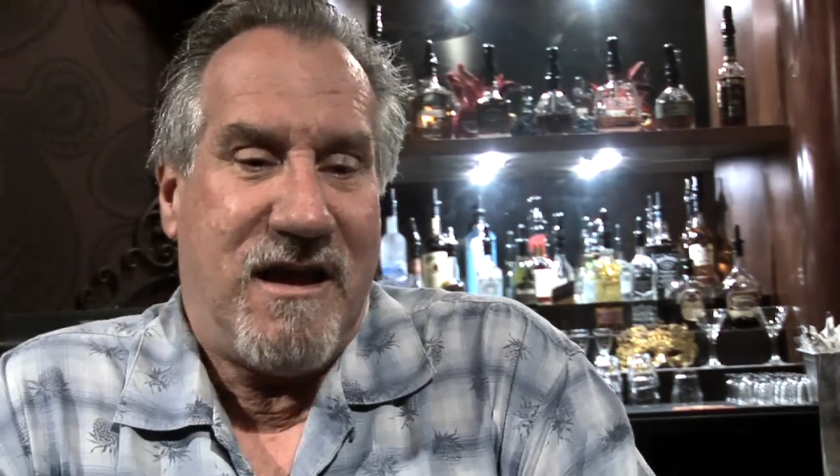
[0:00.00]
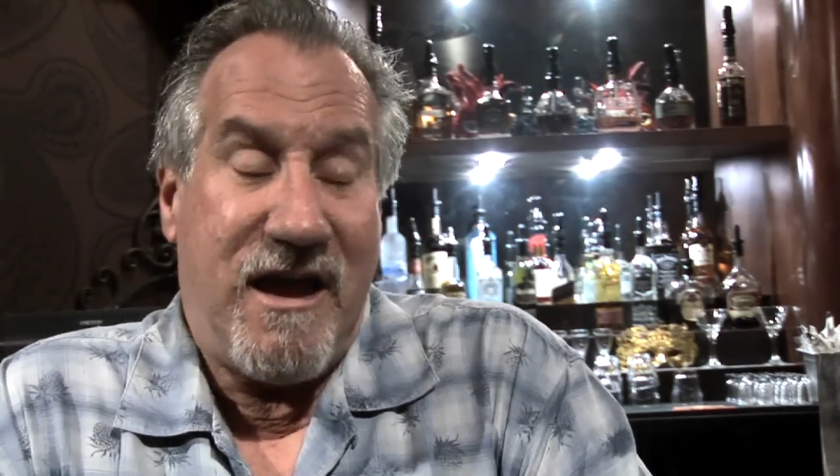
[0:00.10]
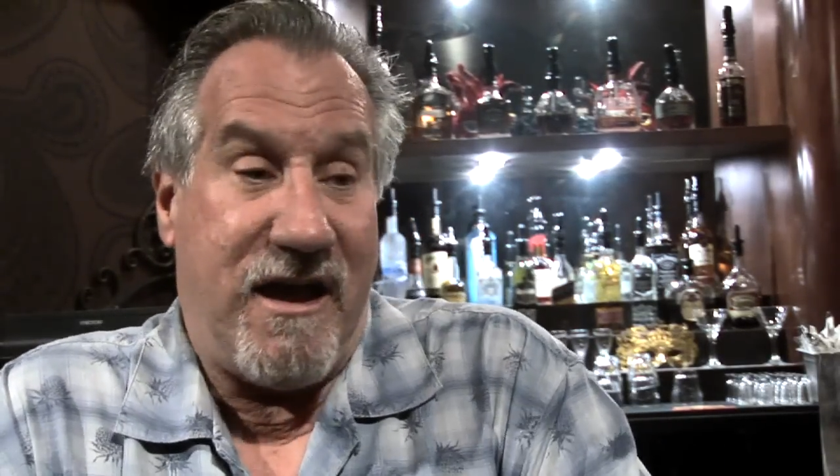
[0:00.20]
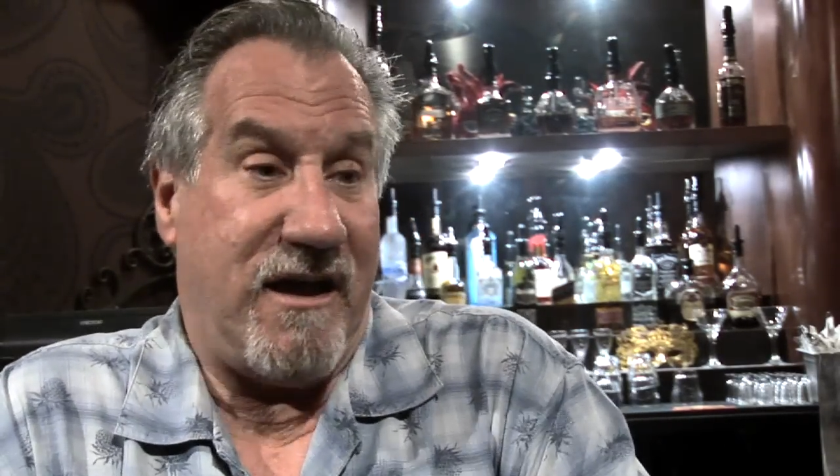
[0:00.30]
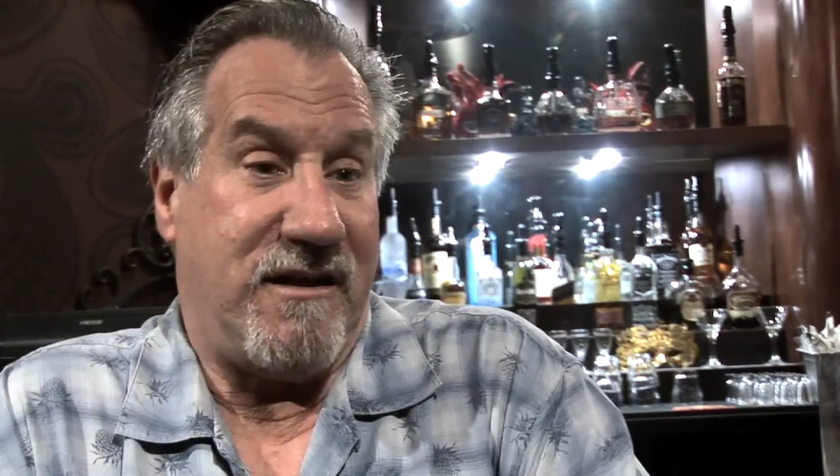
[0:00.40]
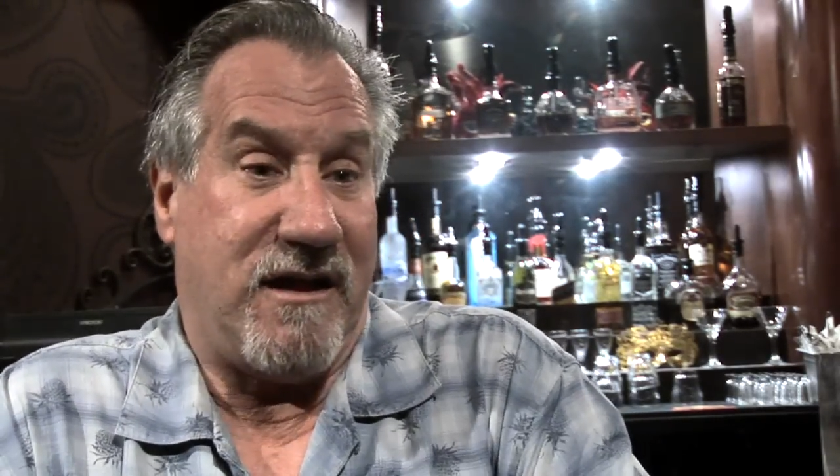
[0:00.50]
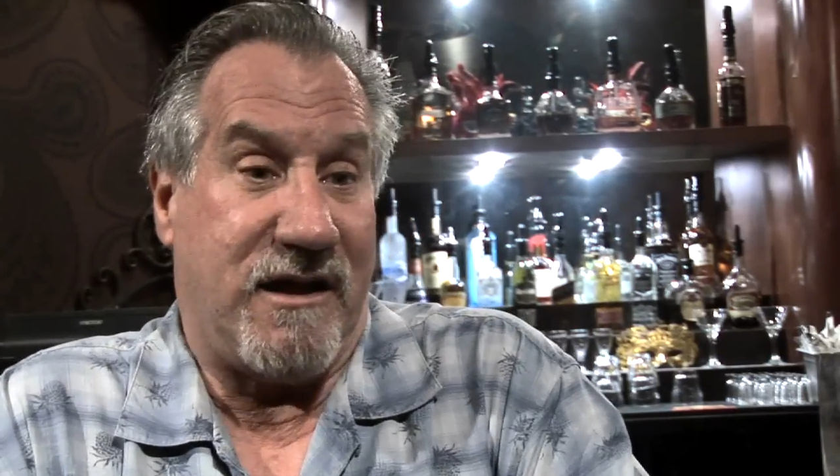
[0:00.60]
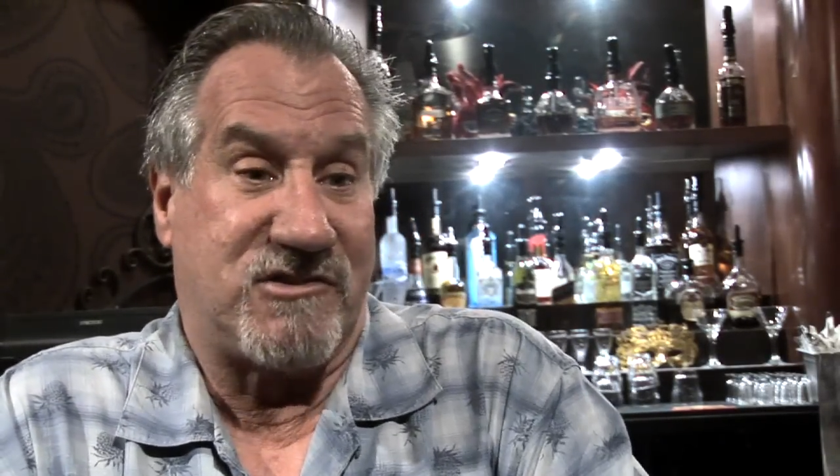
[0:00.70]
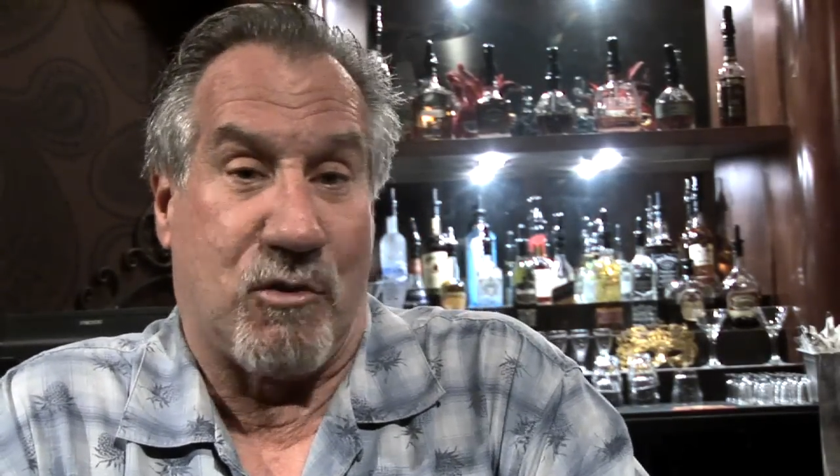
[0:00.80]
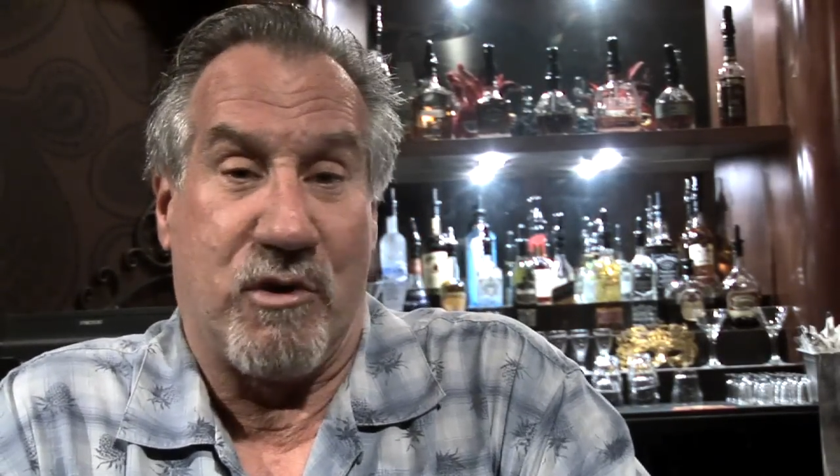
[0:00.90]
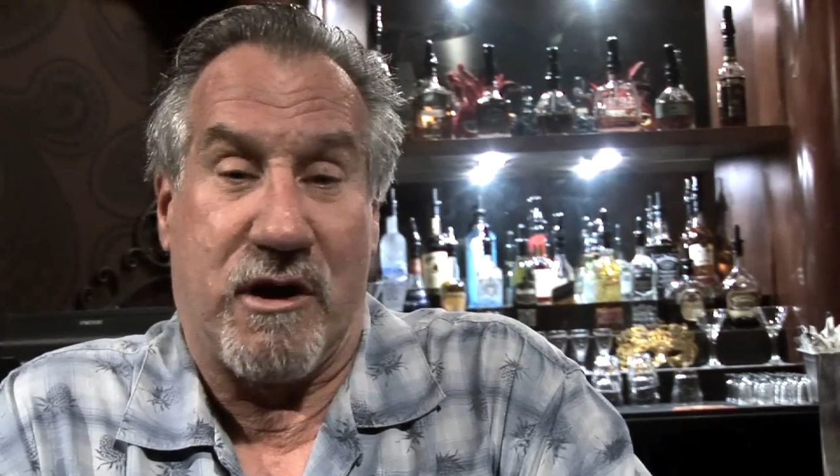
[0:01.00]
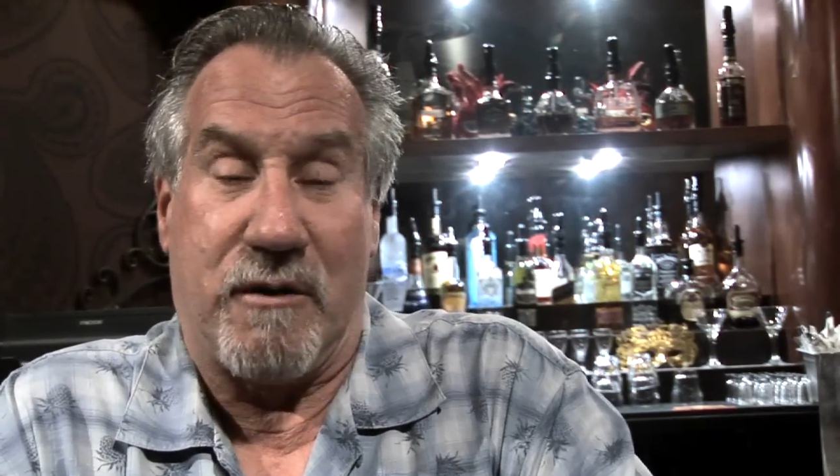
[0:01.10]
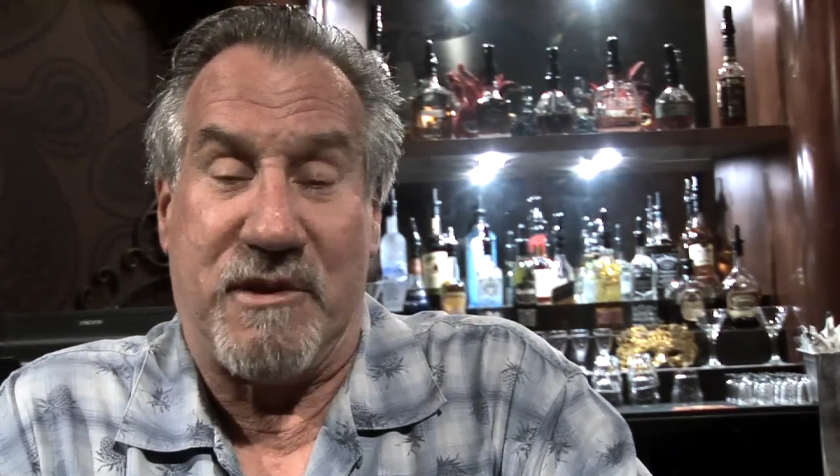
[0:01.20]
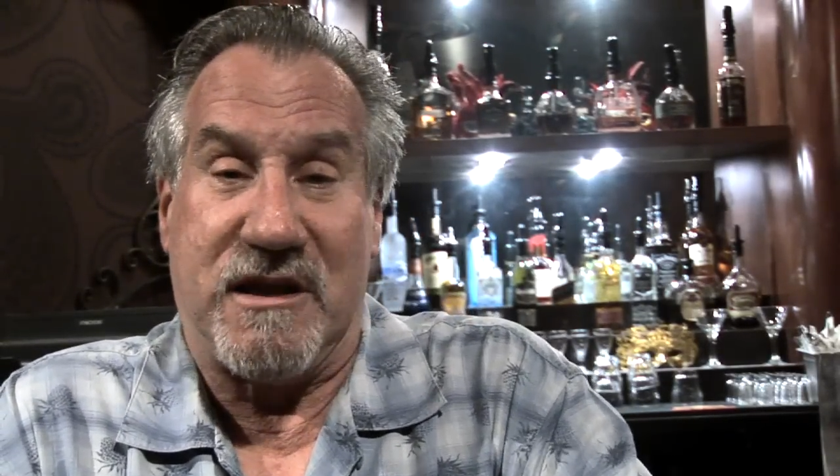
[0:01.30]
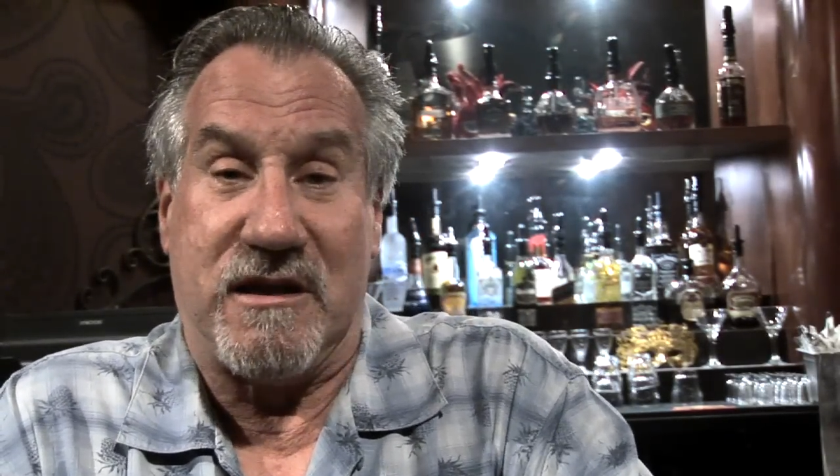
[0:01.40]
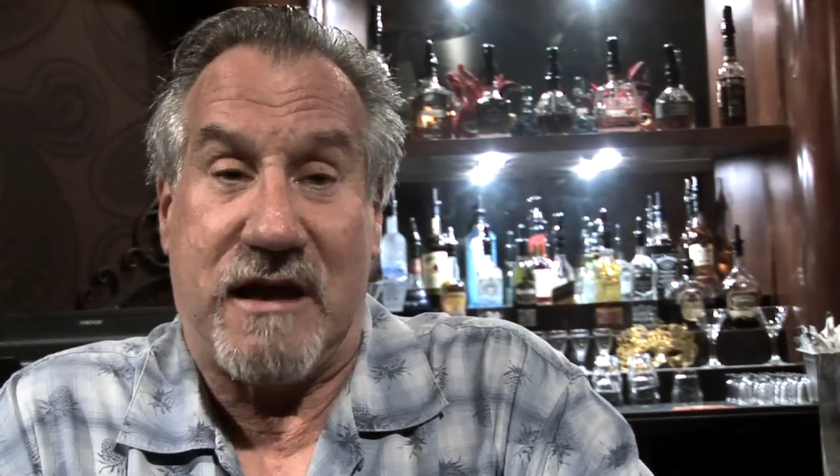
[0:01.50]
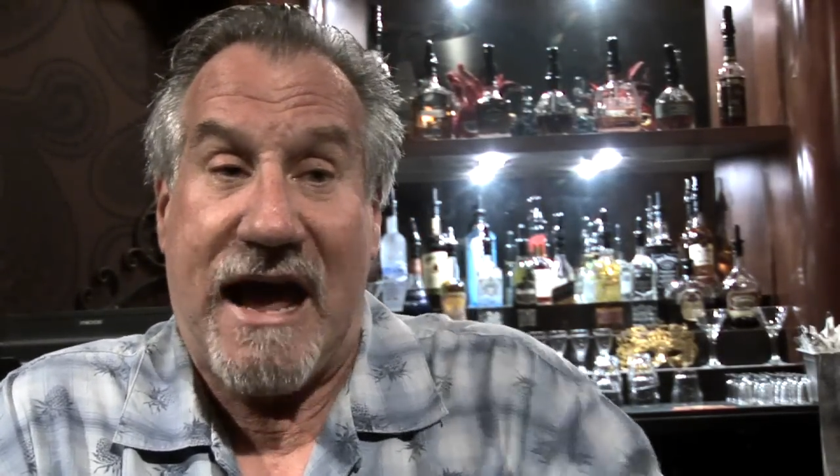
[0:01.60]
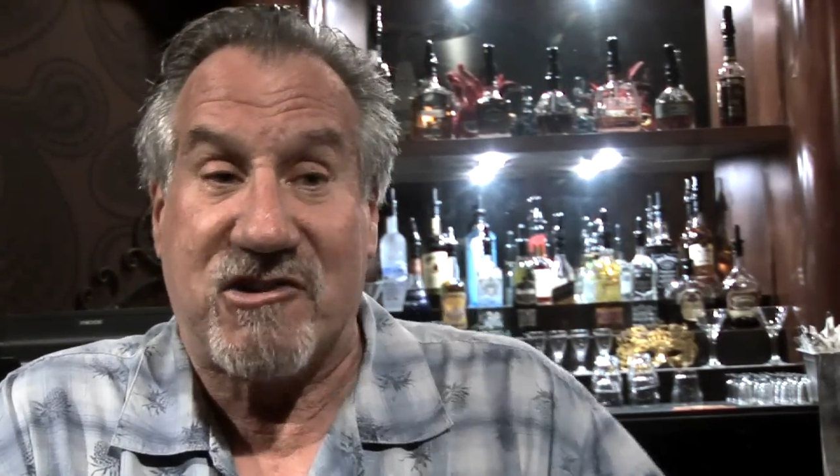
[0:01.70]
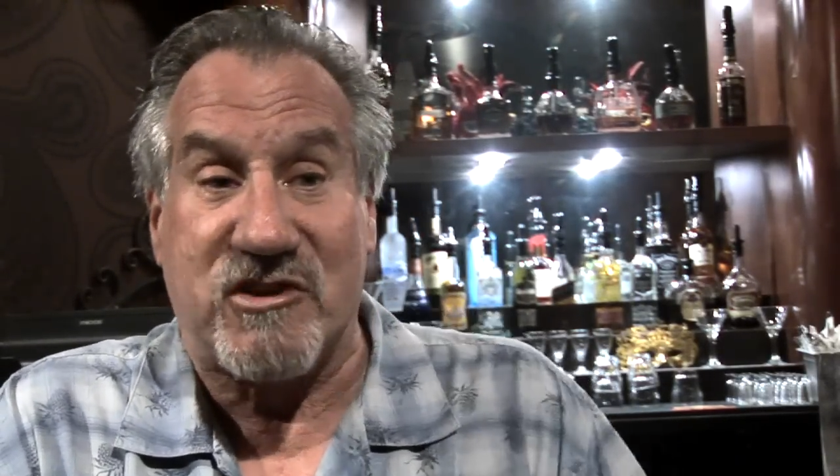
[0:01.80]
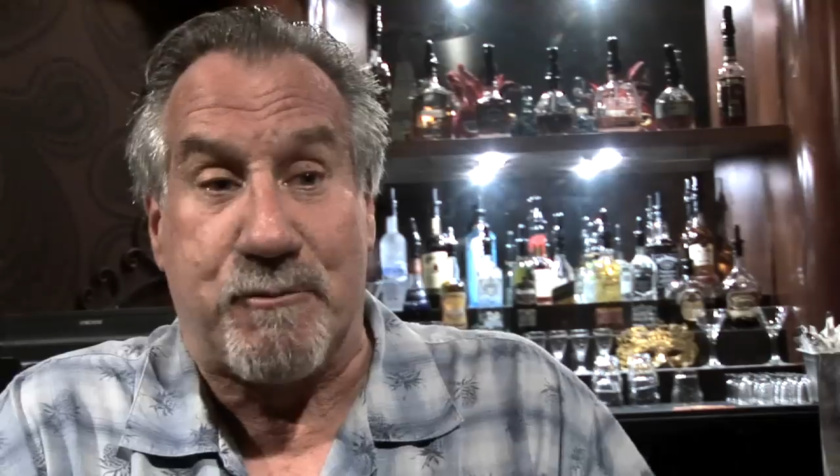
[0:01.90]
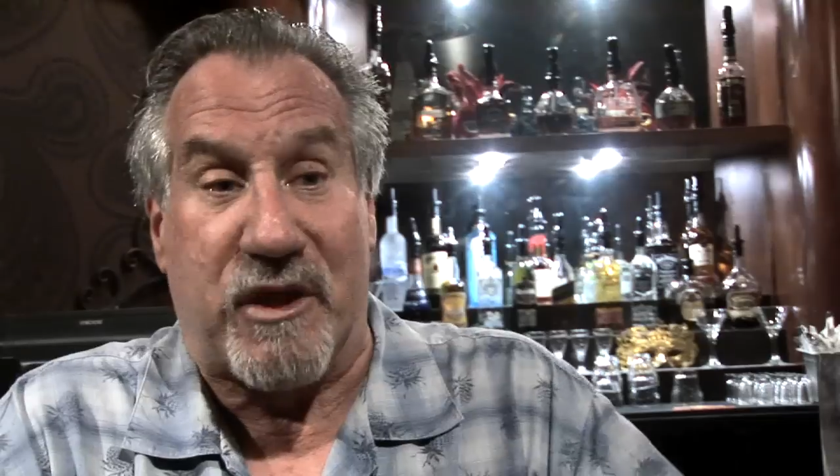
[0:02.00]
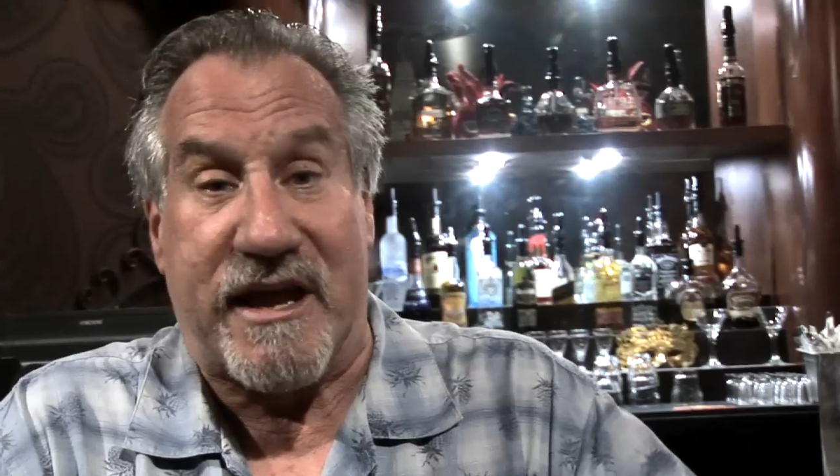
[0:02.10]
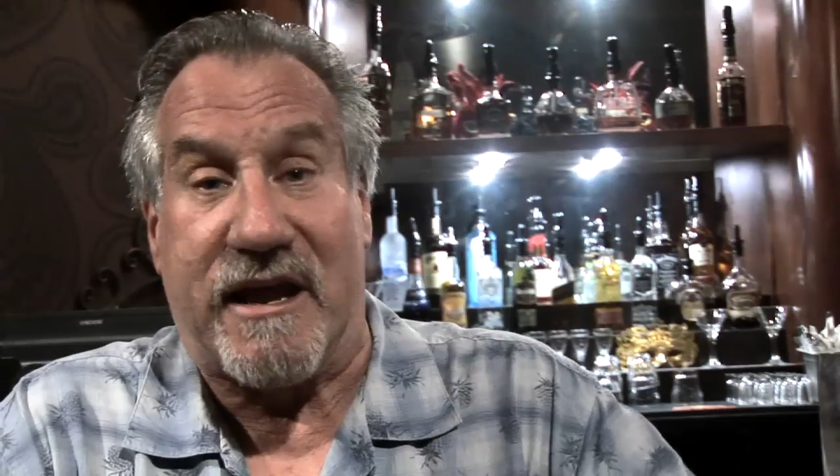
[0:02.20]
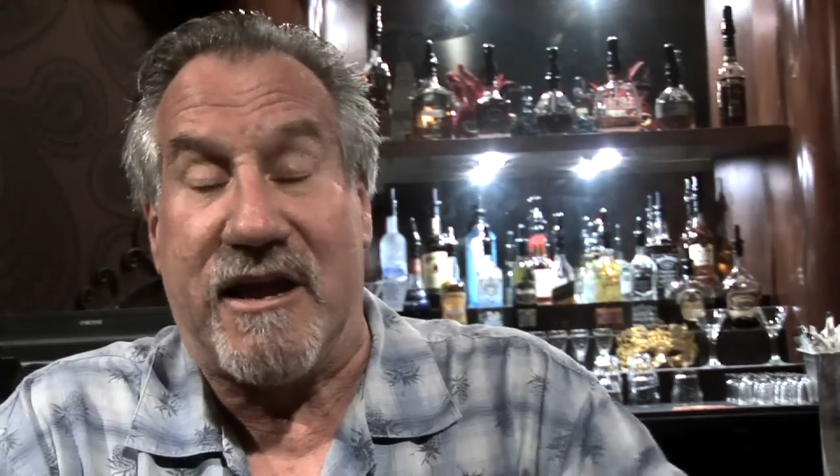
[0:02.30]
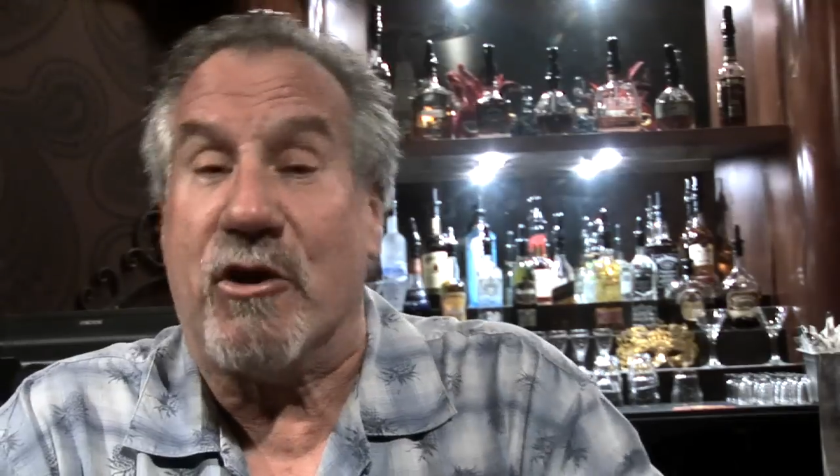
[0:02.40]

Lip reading: And so we're going to be actually playing